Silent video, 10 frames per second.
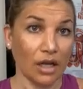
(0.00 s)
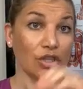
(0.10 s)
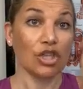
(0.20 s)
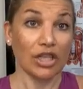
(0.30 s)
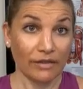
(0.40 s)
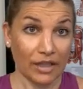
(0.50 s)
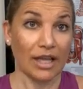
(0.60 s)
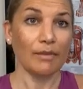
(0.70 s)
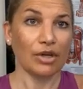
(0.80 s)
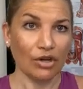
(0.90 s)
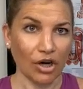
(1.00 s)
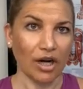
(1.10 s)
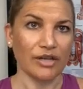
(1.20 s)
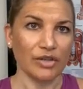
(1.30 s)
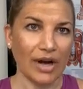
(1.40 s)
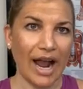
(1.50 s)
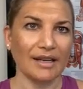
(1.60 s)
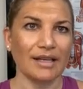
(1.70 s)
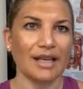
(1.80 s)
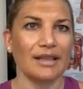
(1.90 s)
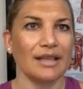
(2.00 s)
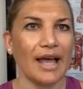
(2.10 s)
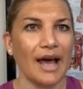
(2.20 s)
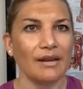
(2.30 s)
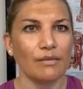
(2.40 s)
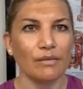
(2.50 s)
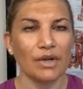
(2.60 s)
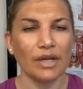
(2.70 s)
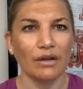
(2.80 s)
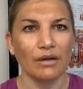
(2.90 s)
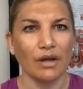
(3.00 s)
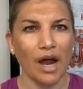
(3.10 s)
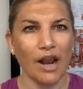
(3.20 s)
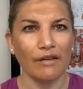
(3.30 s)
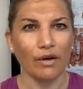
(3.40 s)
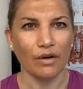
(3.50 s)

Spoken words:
achieving them and you're on track, again, that can kind of